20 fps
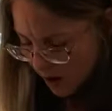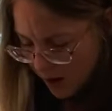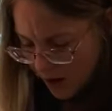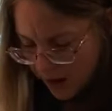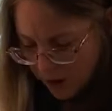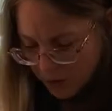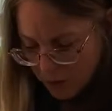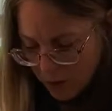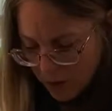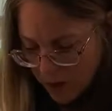
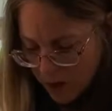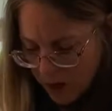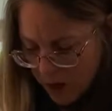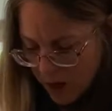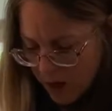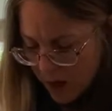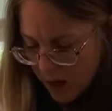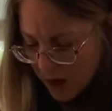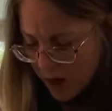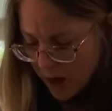And when
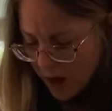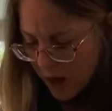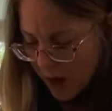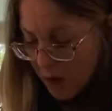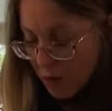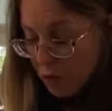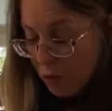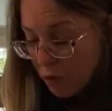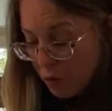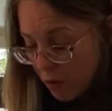I
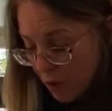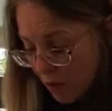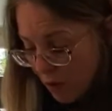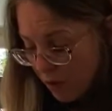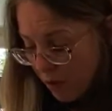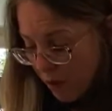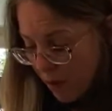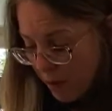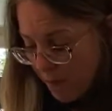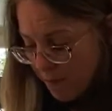will grow
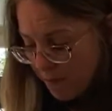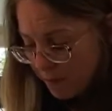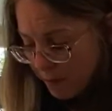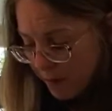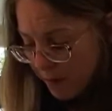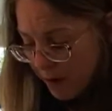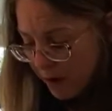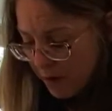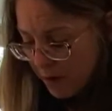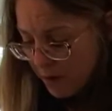them,
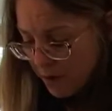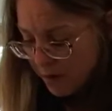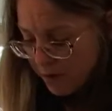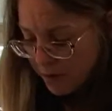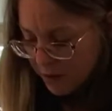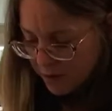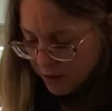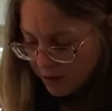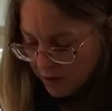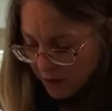and then
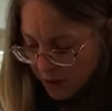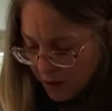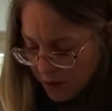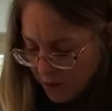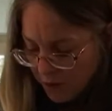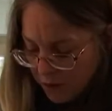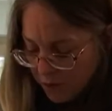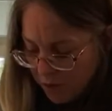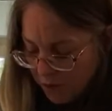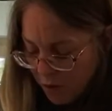in
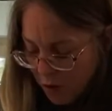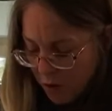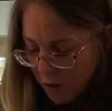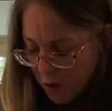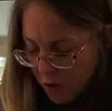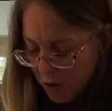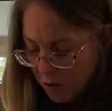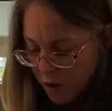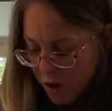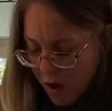the
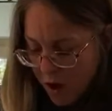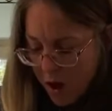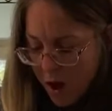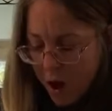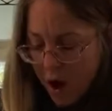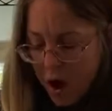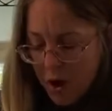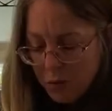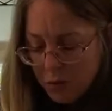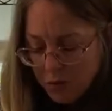fall,
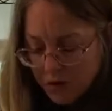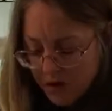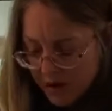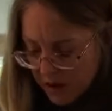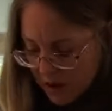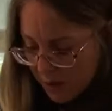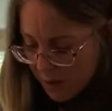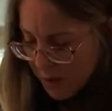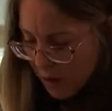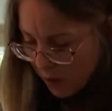I will
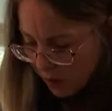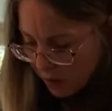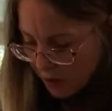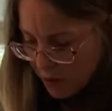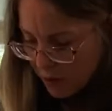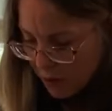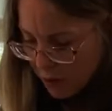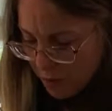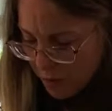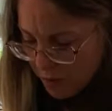dig up all the
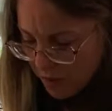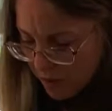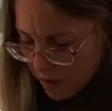tubers